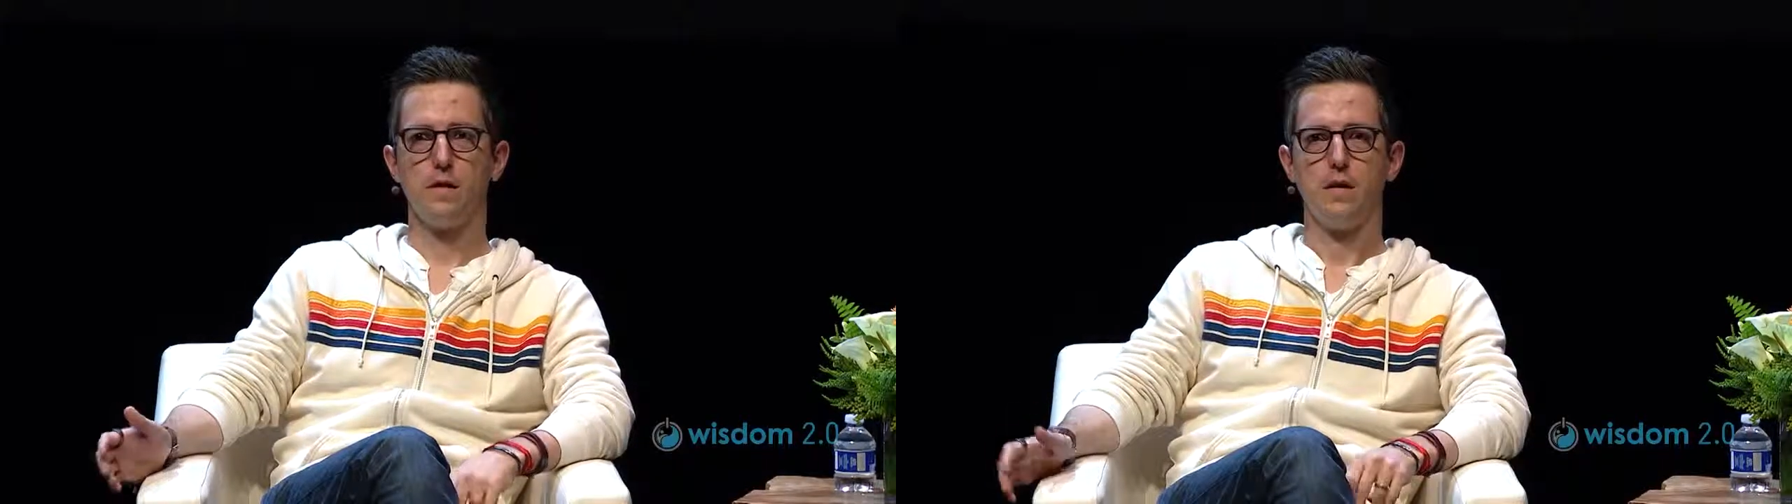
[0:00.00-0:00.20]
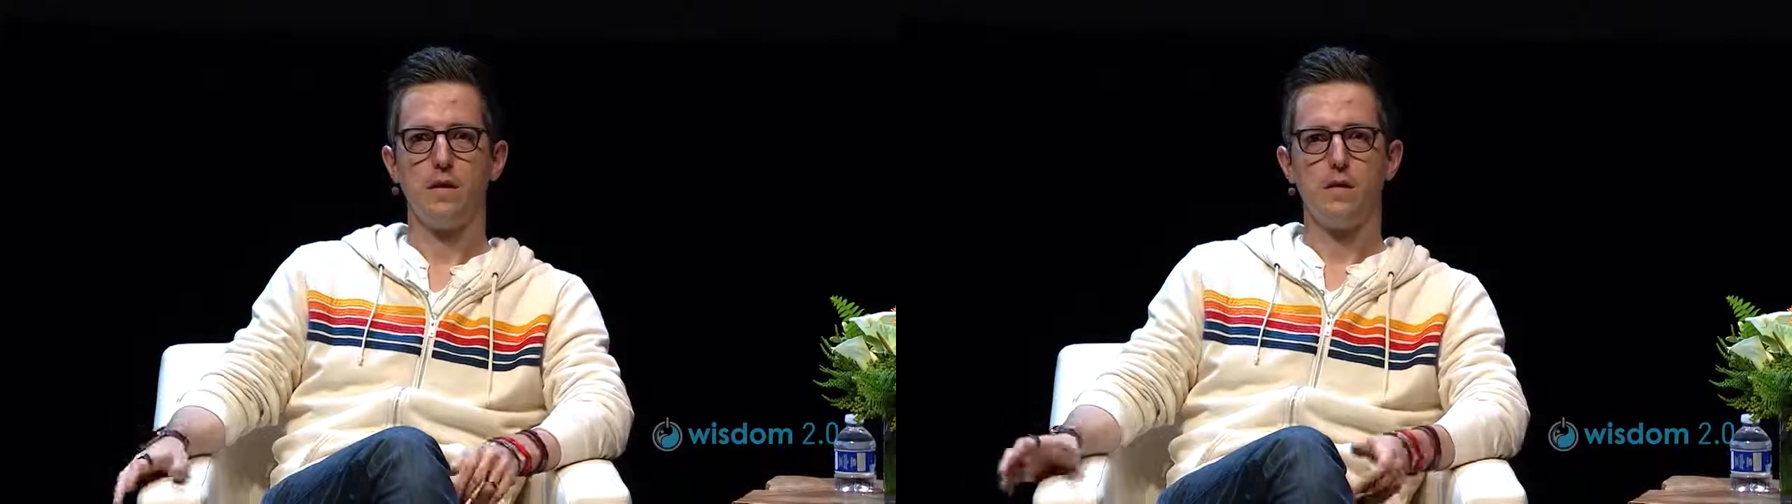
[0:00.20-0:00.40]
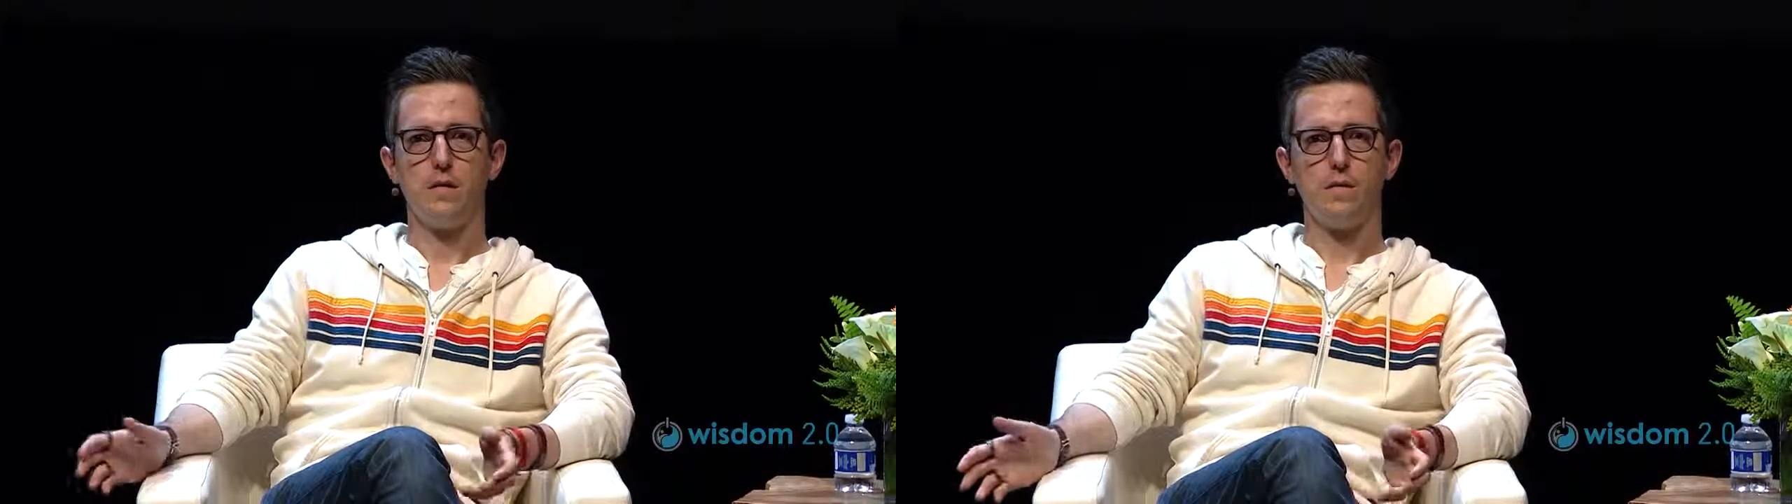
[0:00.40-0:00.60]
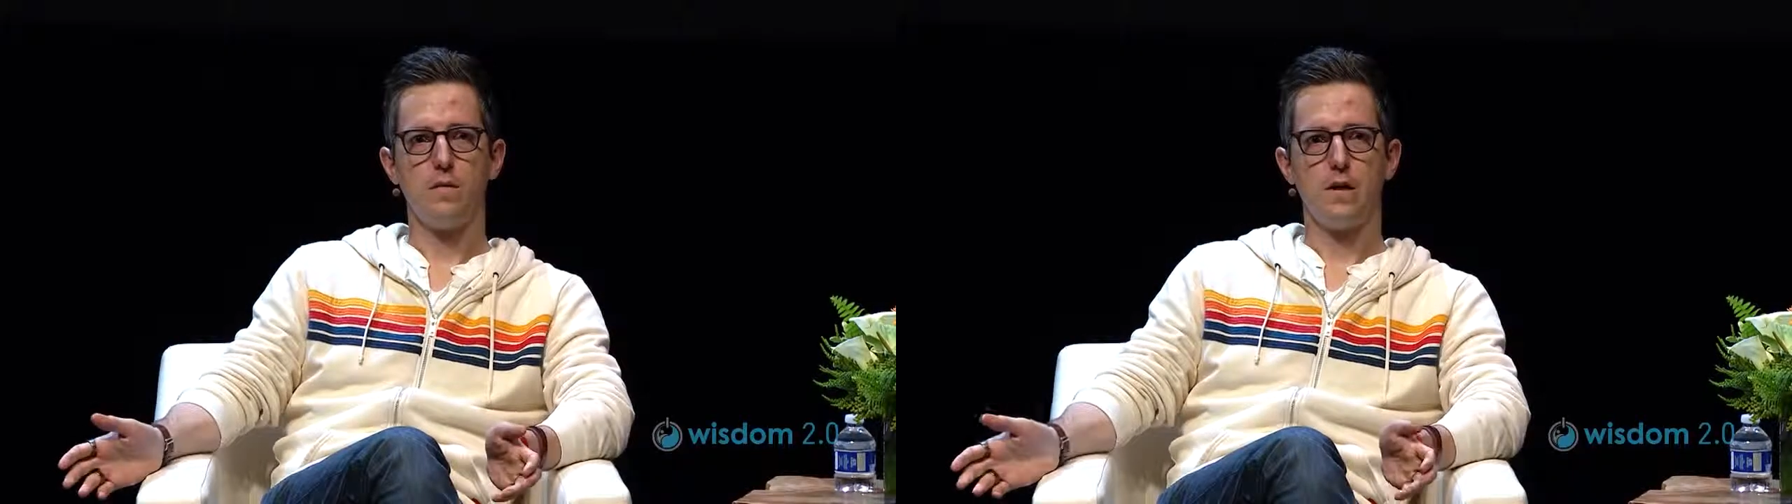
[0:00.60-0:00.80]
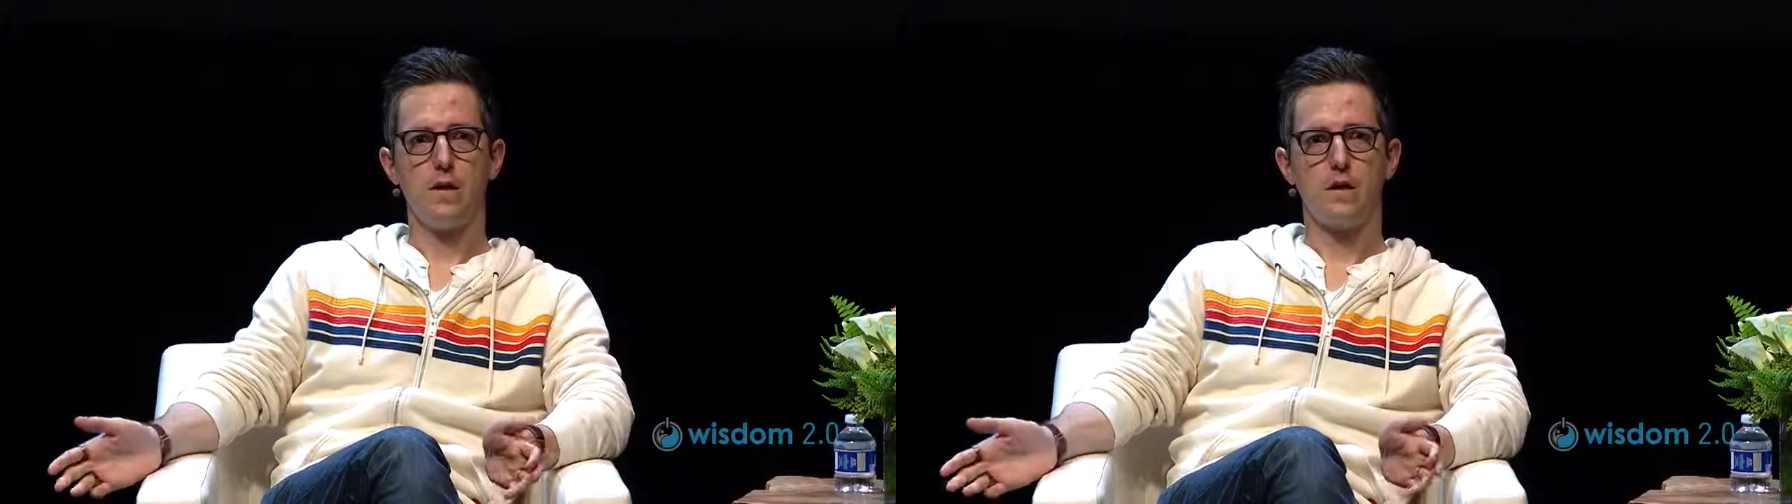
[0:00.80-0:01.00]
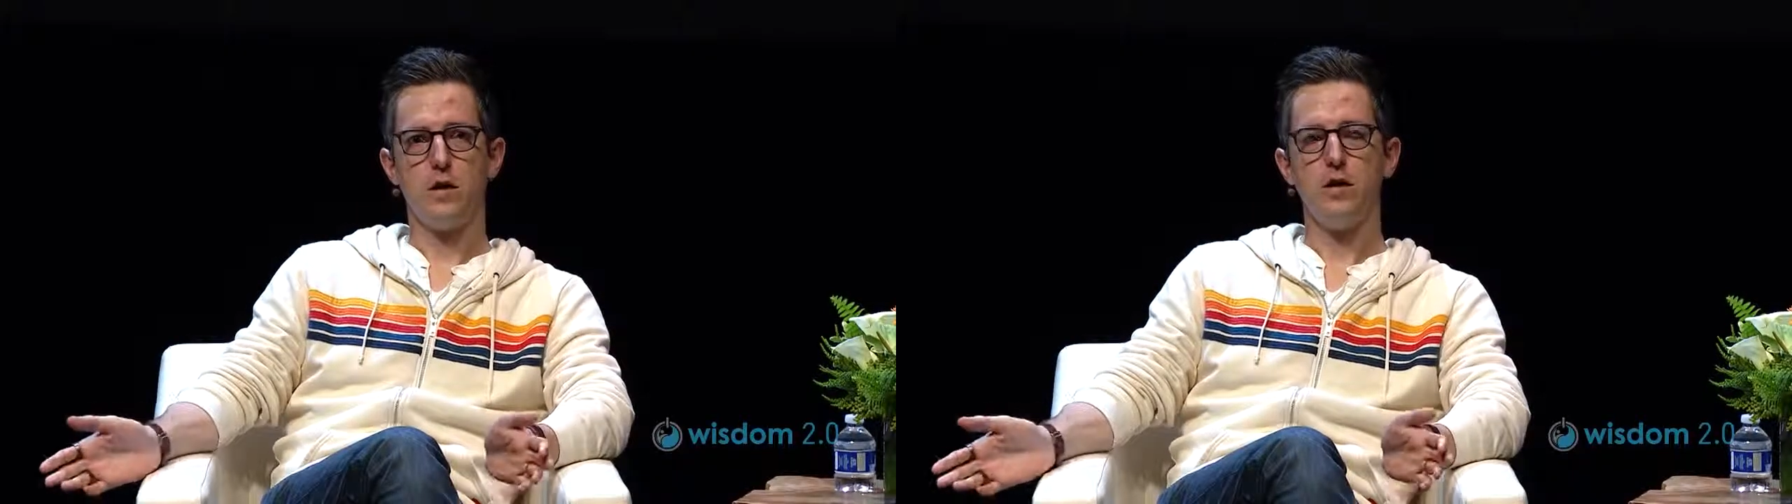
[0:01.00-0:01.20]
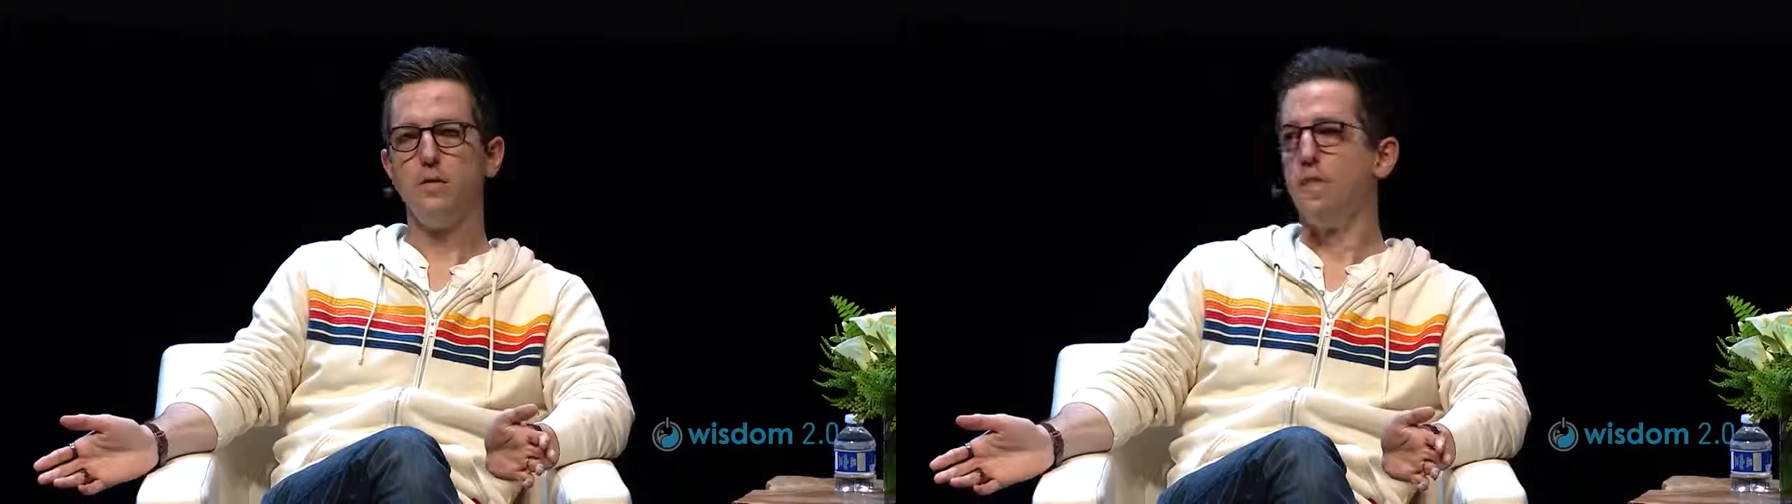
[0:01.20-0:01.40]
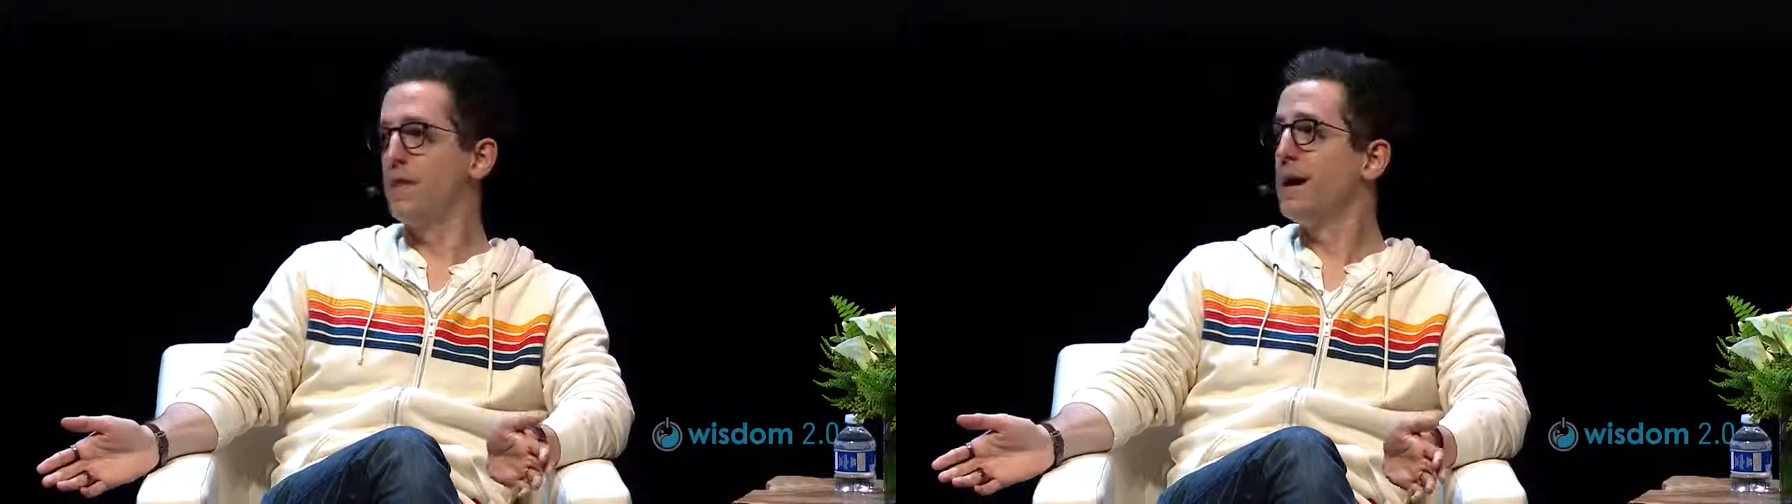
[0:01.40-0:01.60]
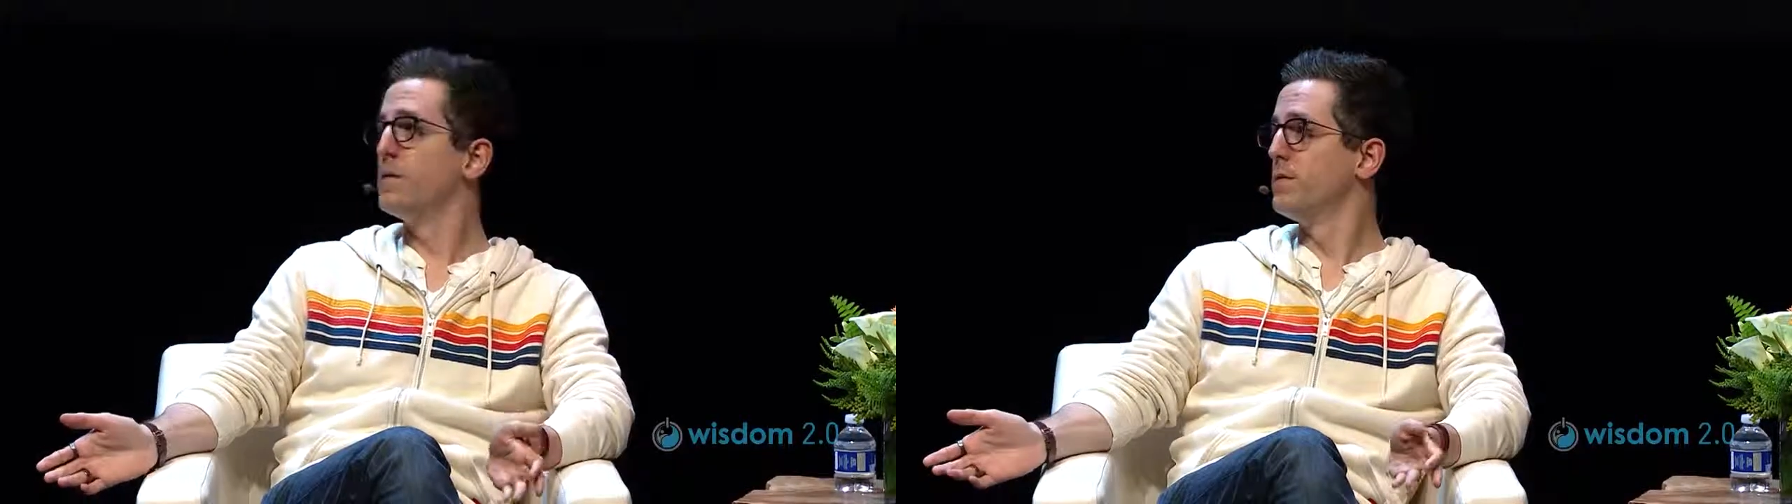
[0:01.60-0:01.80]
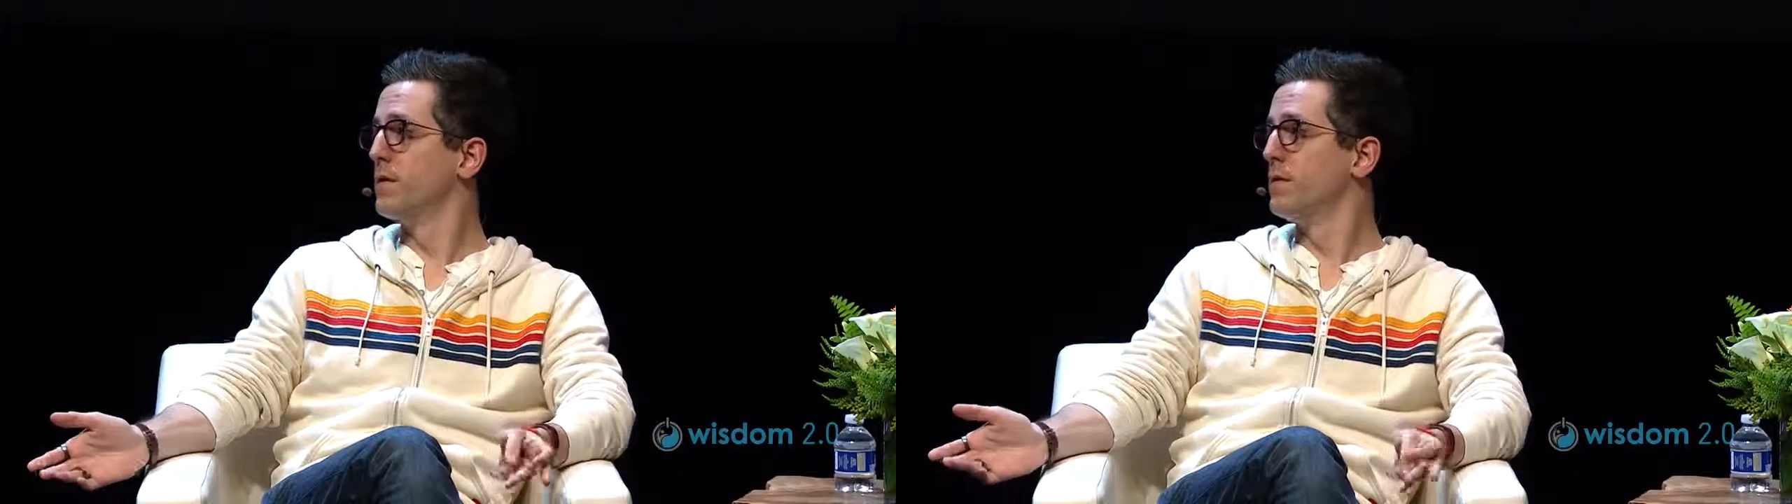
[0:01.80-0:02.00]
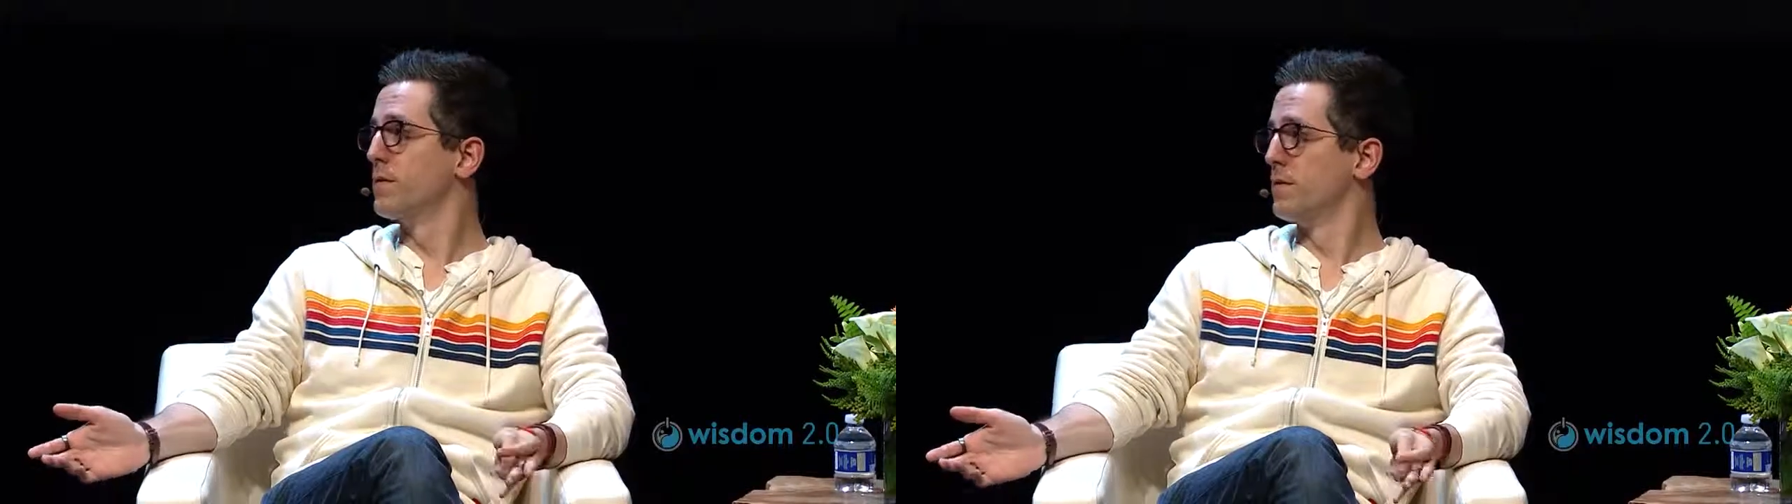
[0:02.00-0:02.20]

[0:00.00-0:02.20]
100,000